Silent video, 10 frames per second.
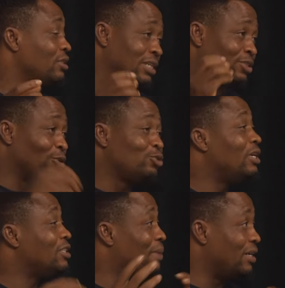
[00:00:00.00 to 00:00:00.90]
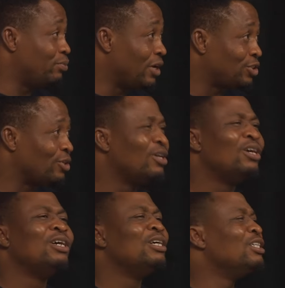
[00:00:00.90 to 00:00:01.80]
there's control, there's manipulation.
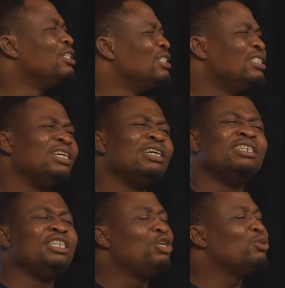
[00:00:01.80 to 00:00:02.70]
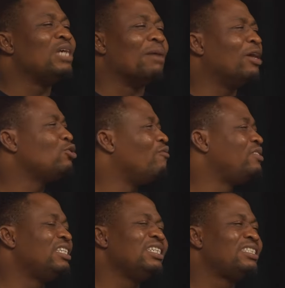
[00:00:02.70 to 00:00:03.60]
Reduce the amount of
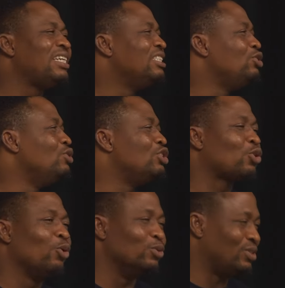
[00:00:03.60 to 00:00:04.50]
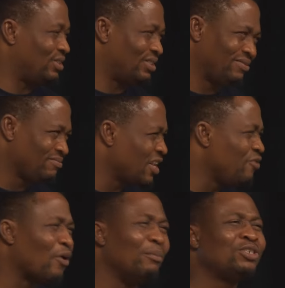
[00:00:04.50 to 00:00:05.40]
things you disclose,
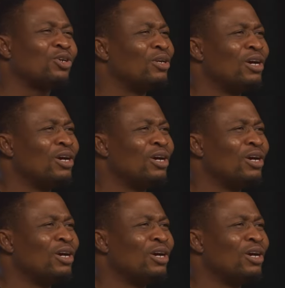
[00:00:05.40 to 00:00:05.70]
information.